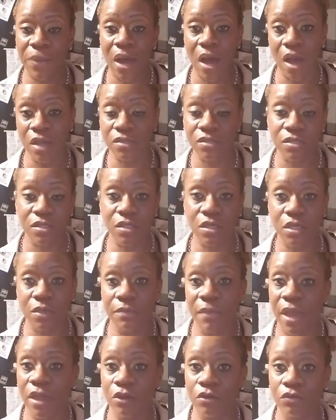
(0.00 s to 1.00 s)
pasta
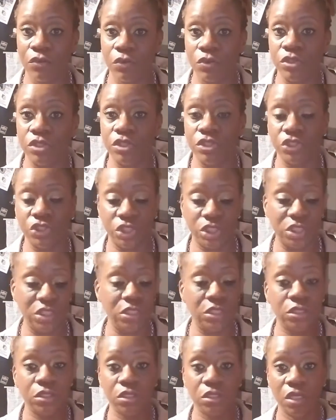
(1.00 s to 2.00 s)
and macaroni and
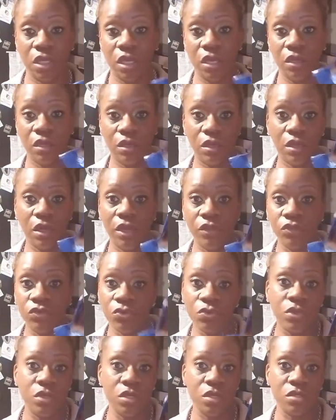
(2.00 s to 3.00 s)
cheese and do
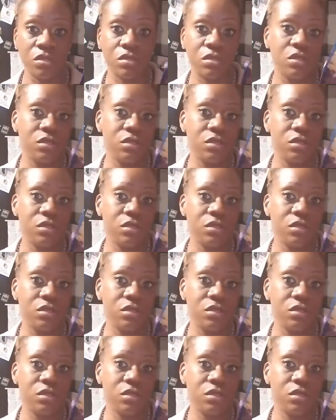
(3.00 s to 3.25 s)
this.